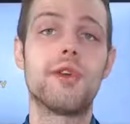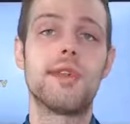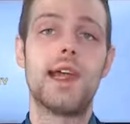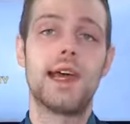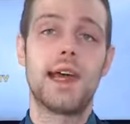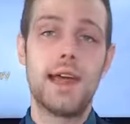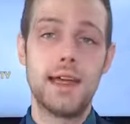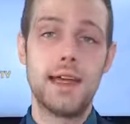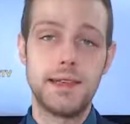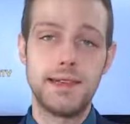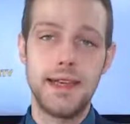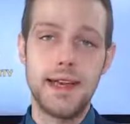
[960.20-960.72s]
like
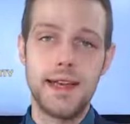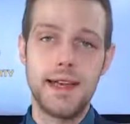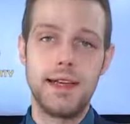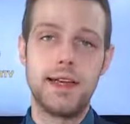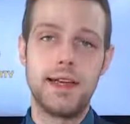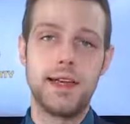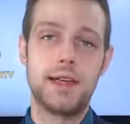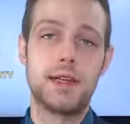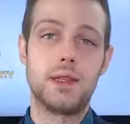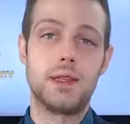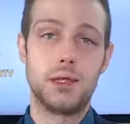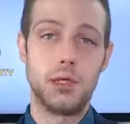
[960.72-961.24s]
I said,
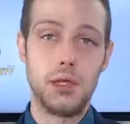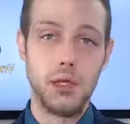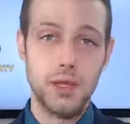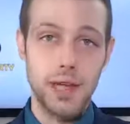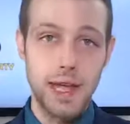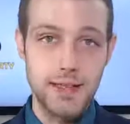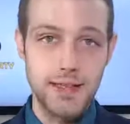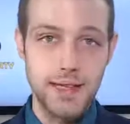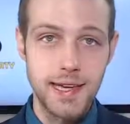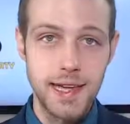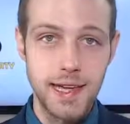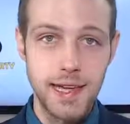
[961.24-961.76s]
June
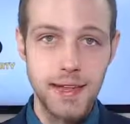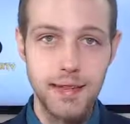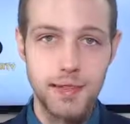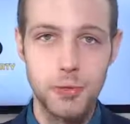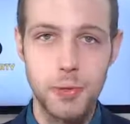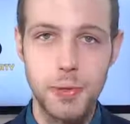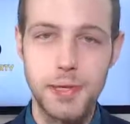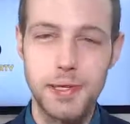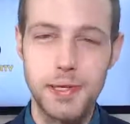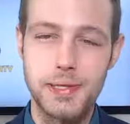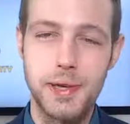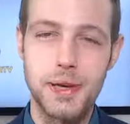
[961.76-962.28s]
18th will
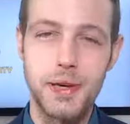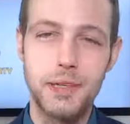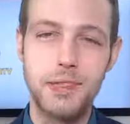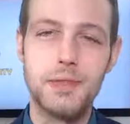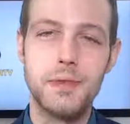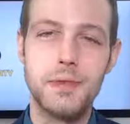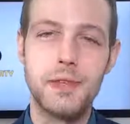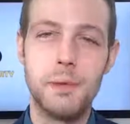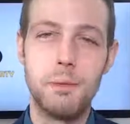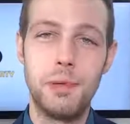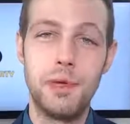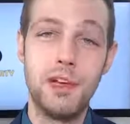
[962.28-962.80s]
be the start of
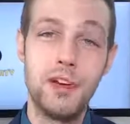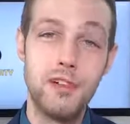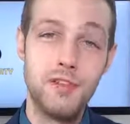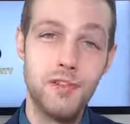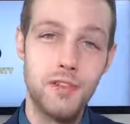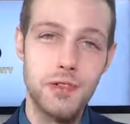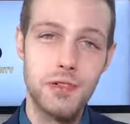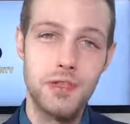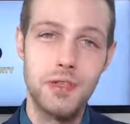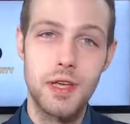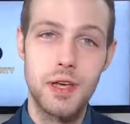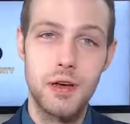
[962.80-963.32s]
something
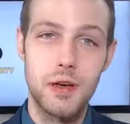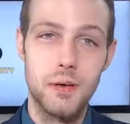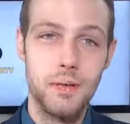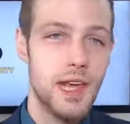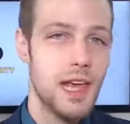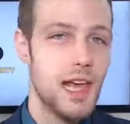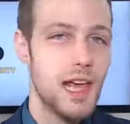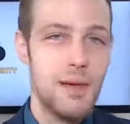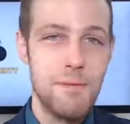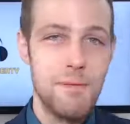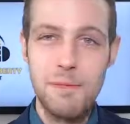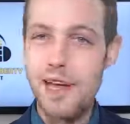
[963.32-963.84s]
beautiful. So
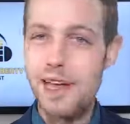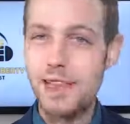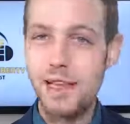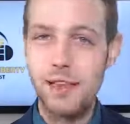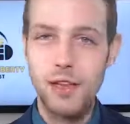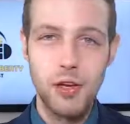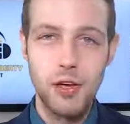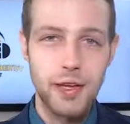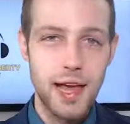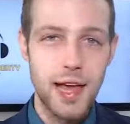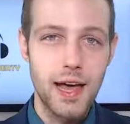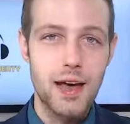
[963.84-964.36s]
be on the
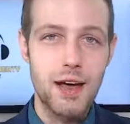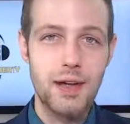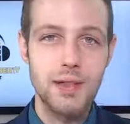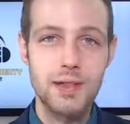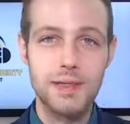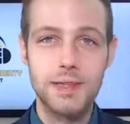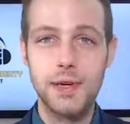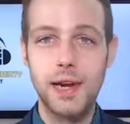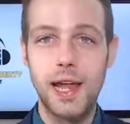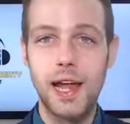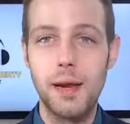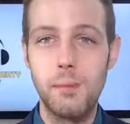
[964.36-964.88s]
lookout.
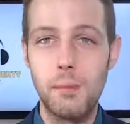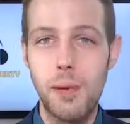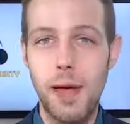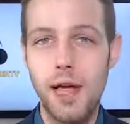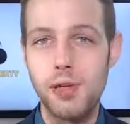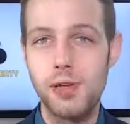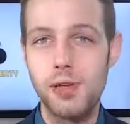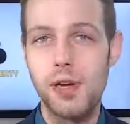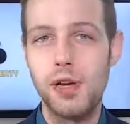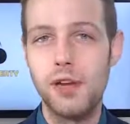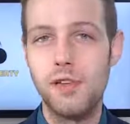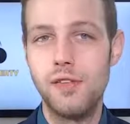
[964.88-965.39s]
Donate on
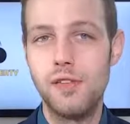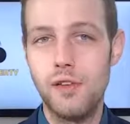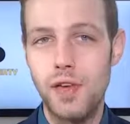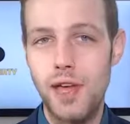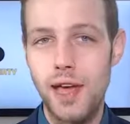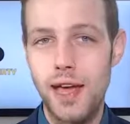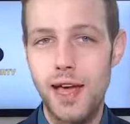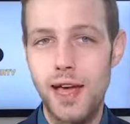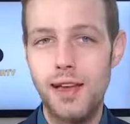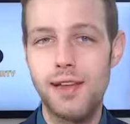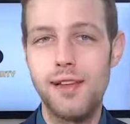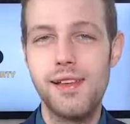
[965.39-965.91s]
Patreon if you
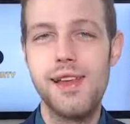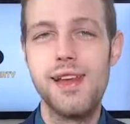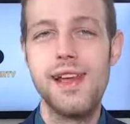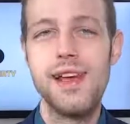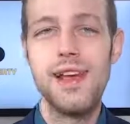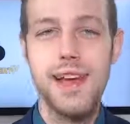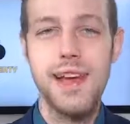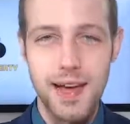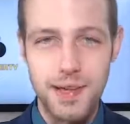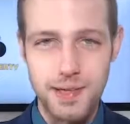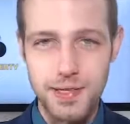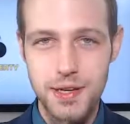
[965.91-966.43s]
can.
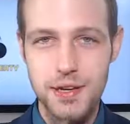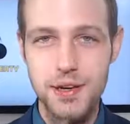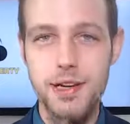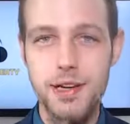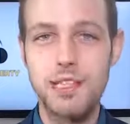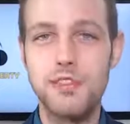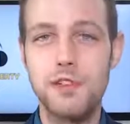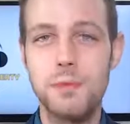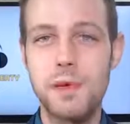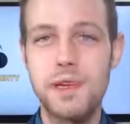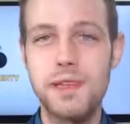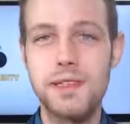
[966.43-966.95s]
As
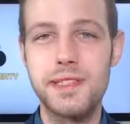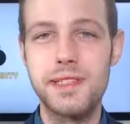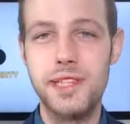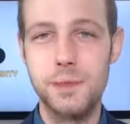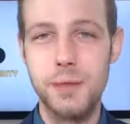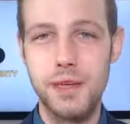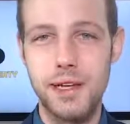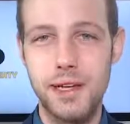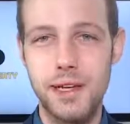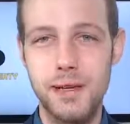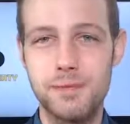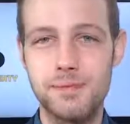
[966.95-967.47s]
always, for peace and
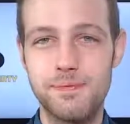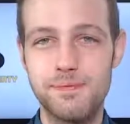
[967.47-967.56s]
liberty.